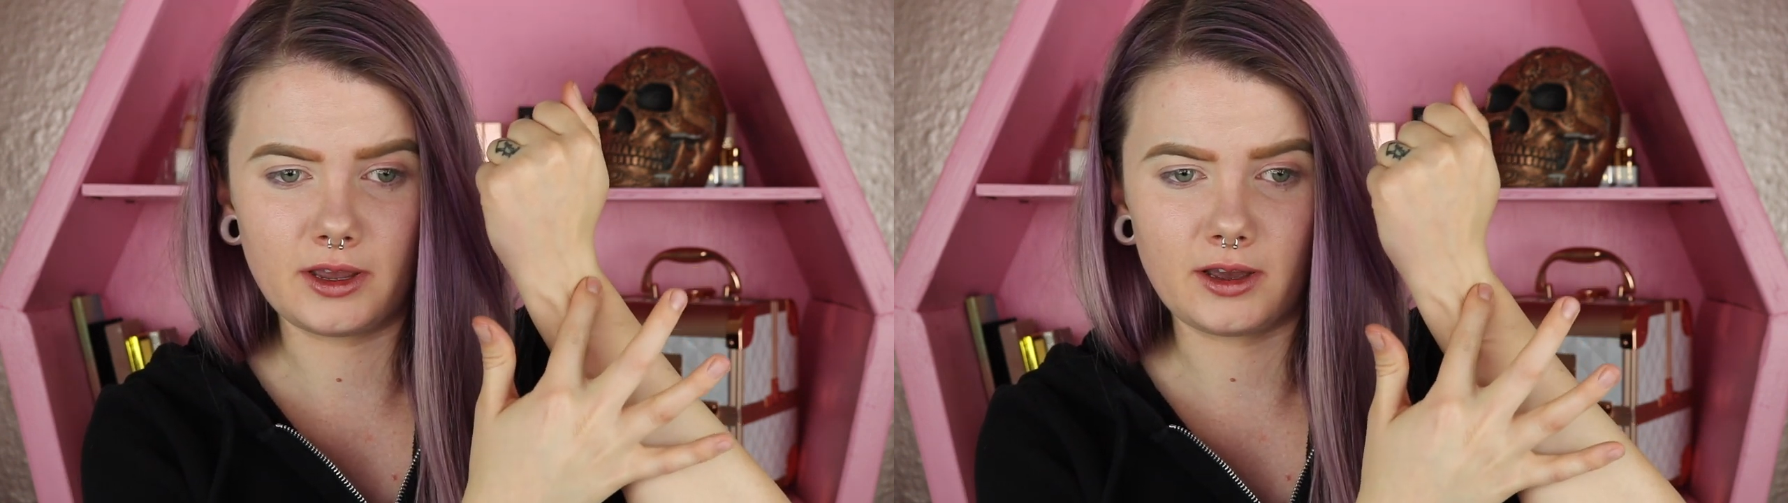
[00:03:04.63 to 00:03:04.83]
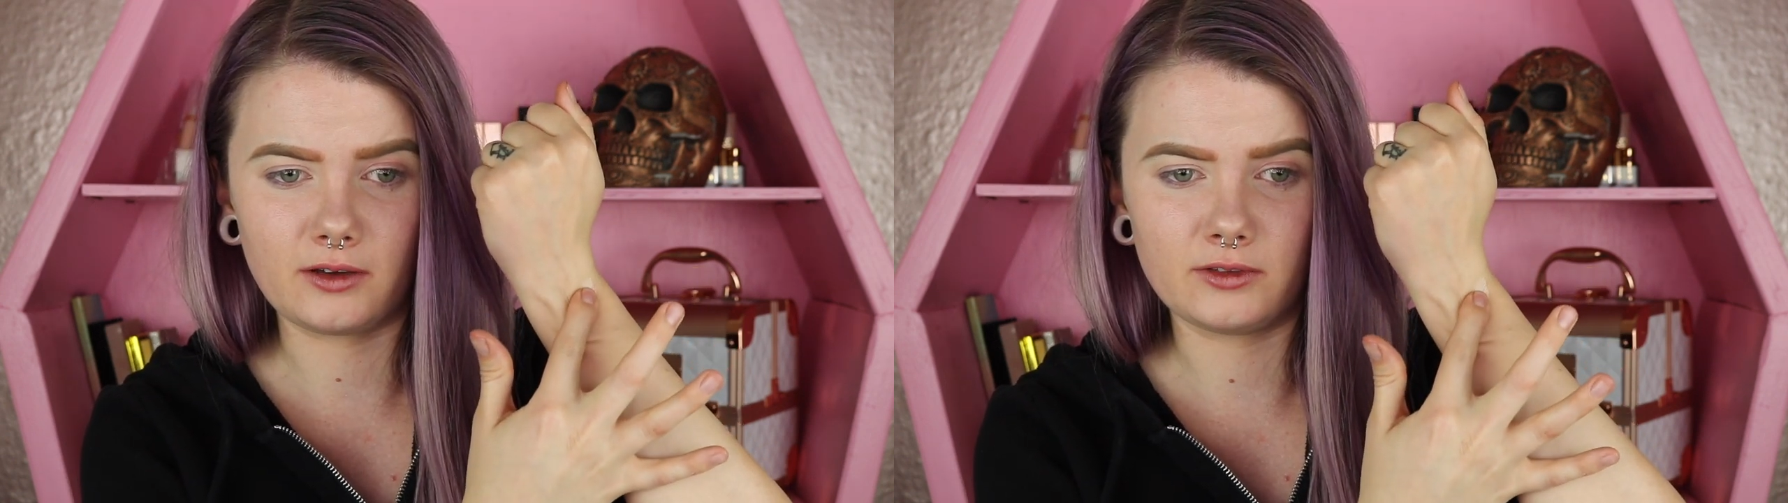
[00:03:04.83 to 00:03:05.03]

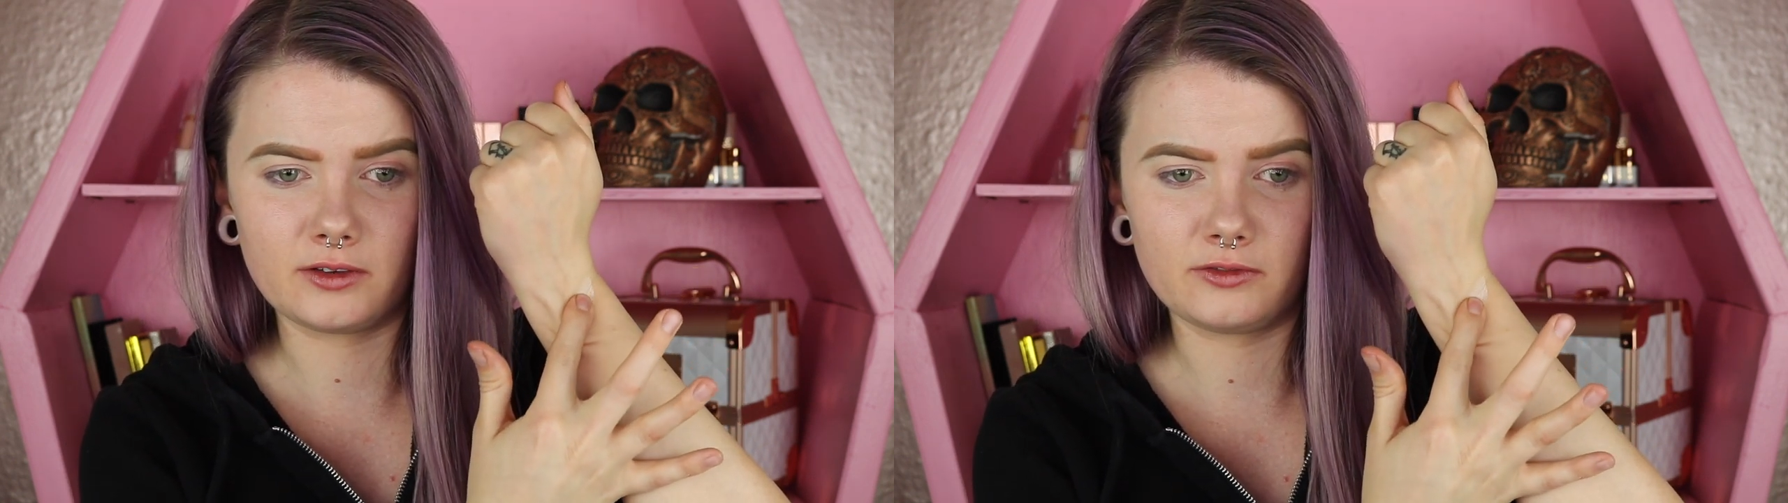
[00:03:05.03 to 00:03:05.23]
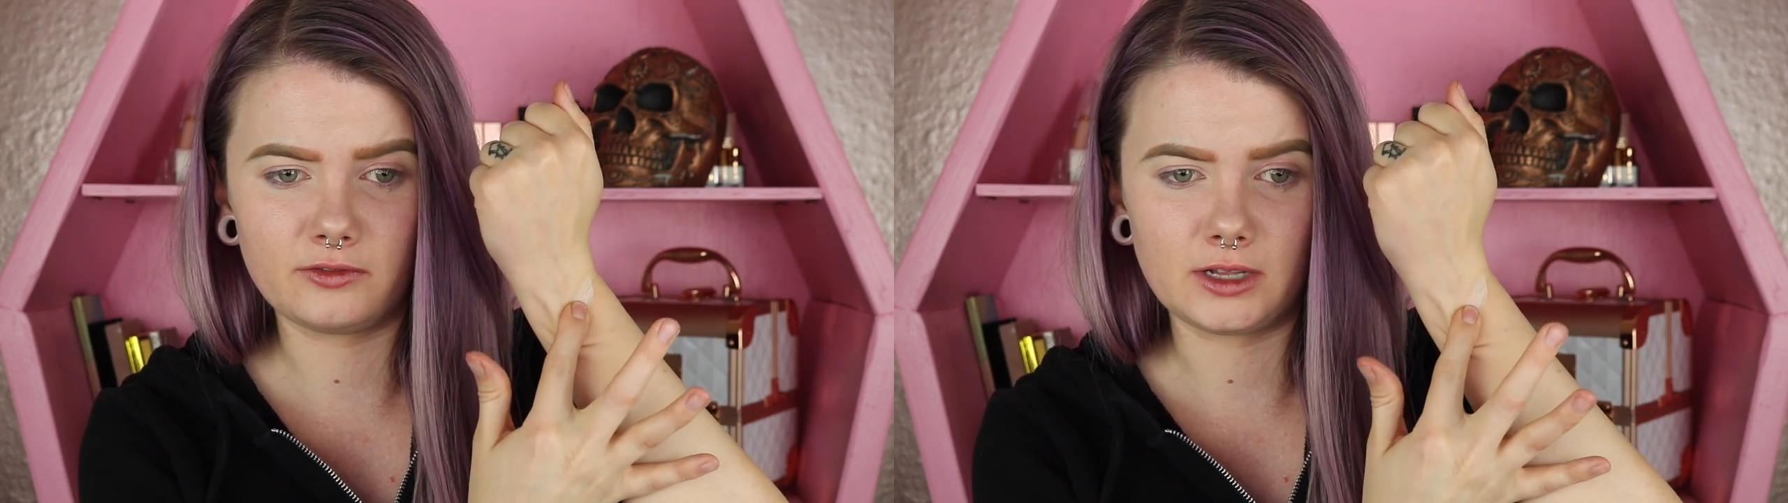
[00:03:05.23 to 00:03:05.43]

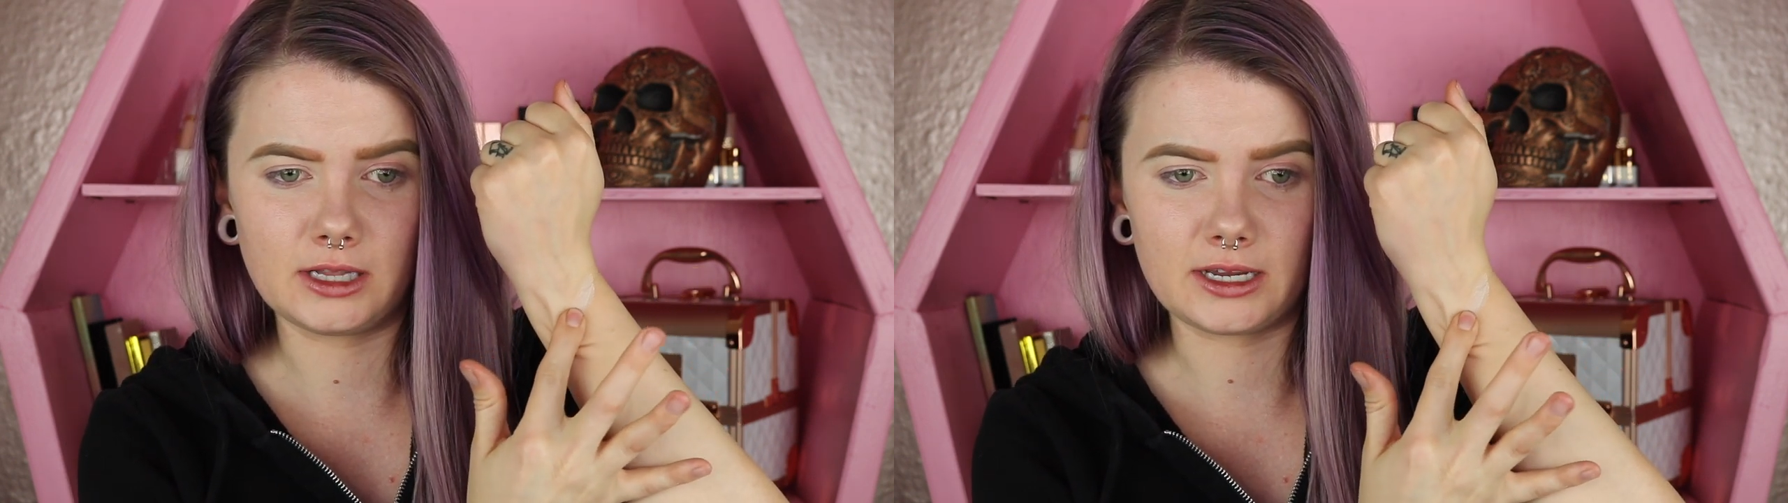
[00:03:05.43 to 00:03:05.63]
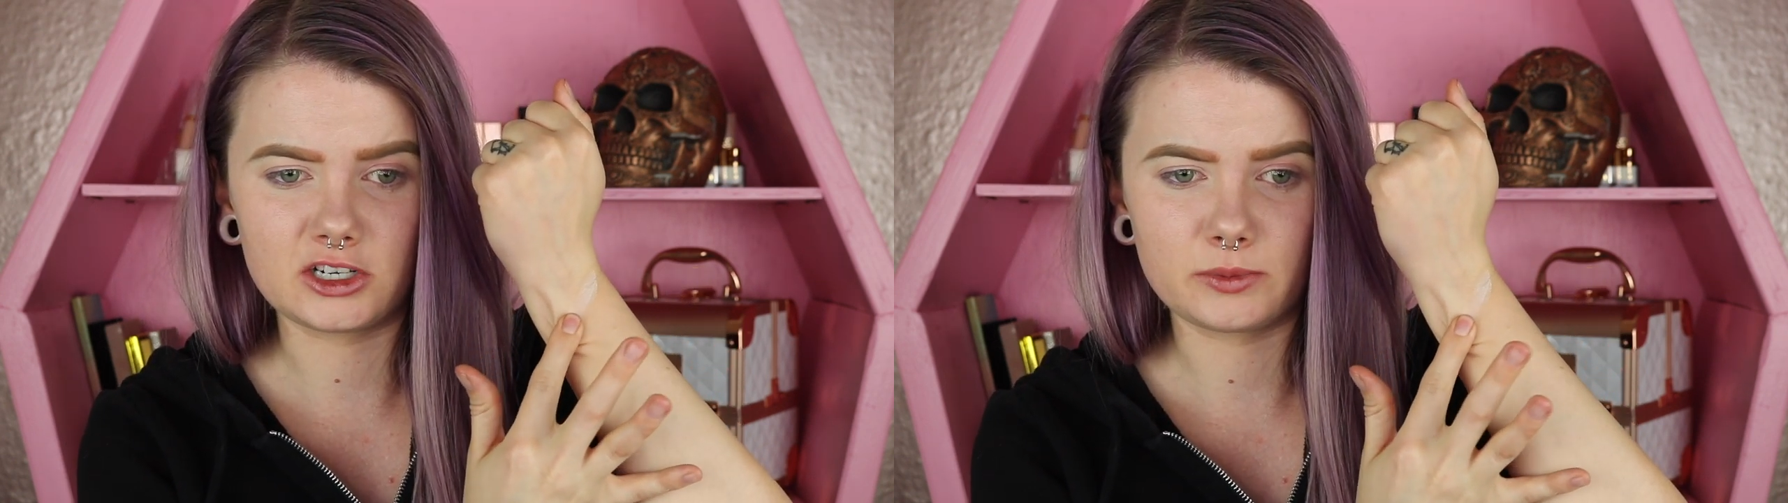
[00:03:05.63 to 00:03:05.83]
have
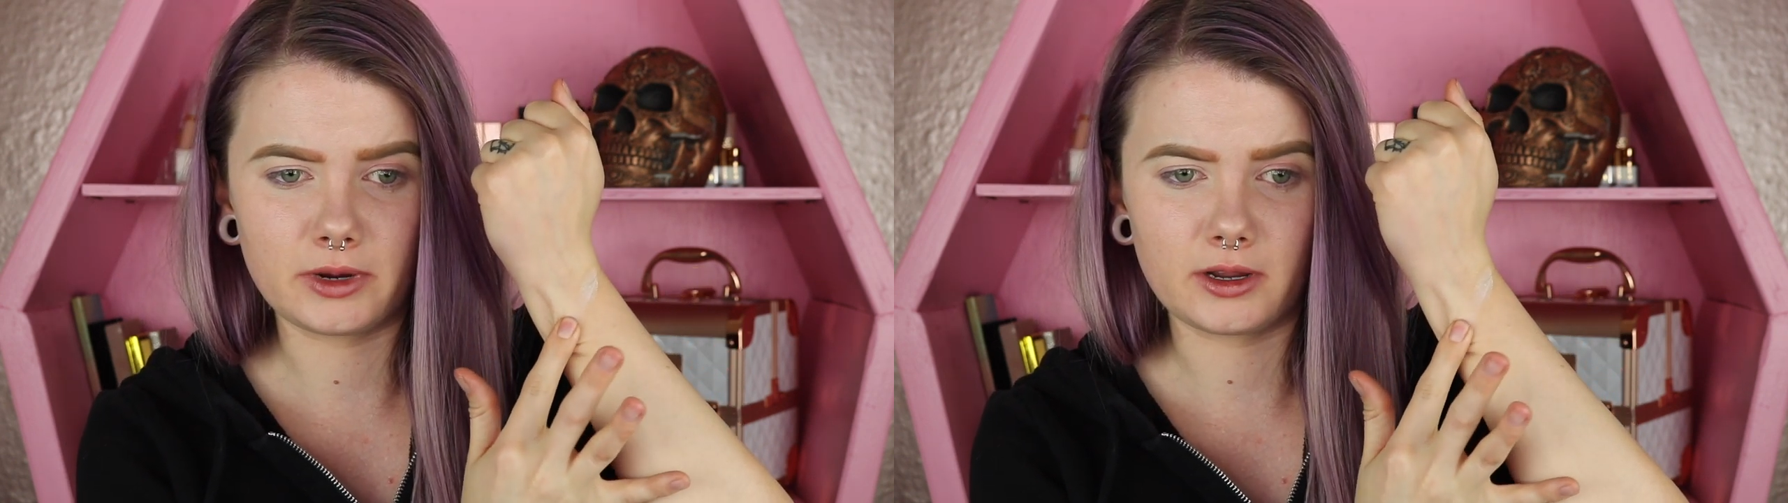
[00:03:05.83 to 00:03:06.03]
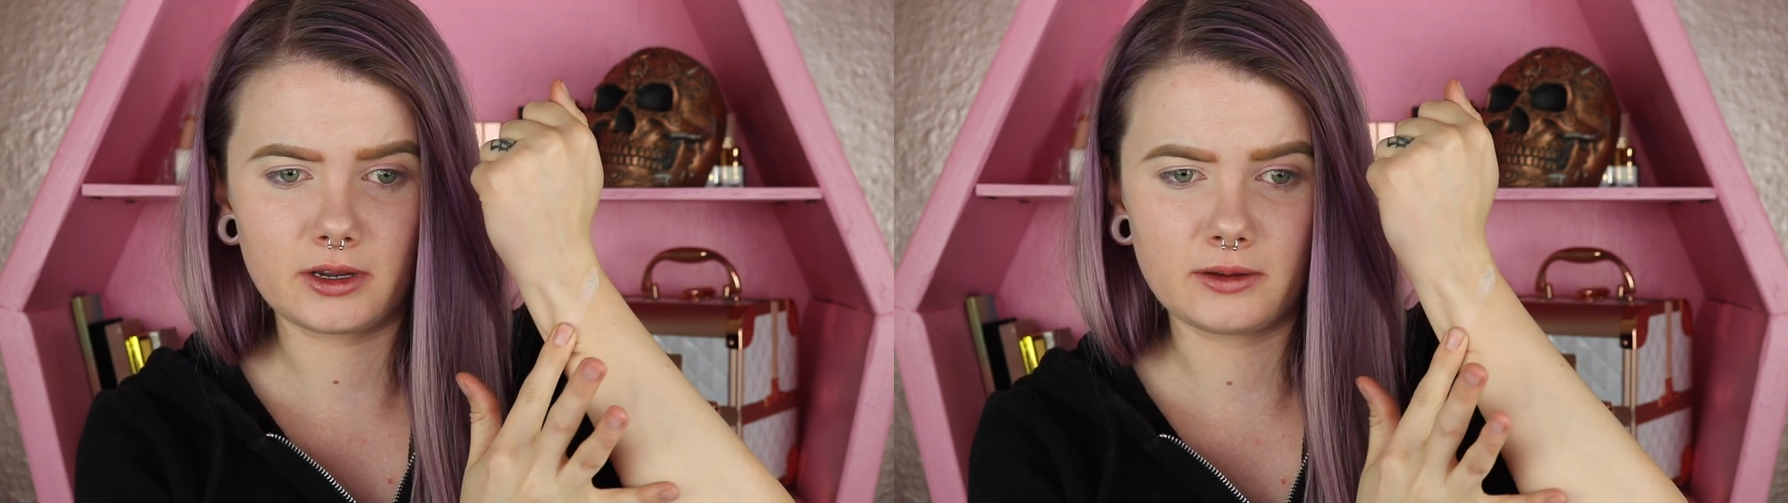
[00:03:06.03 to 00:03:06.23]

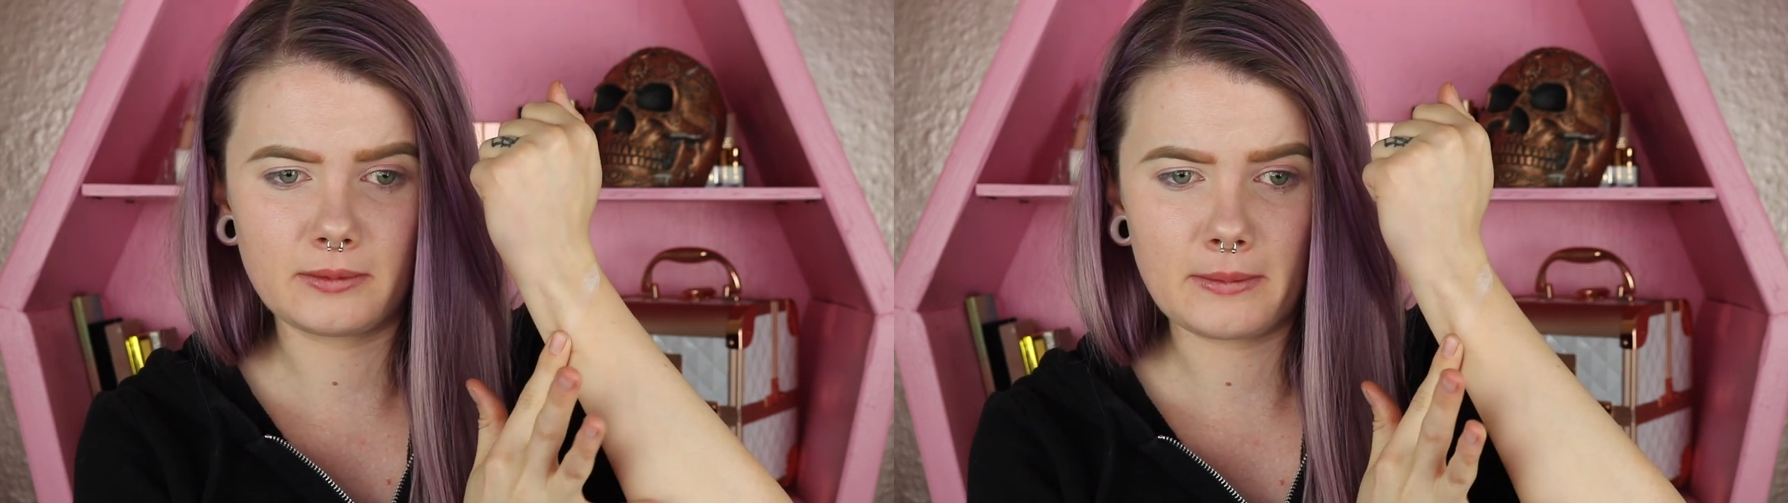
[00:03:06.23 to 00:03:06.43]
flashback.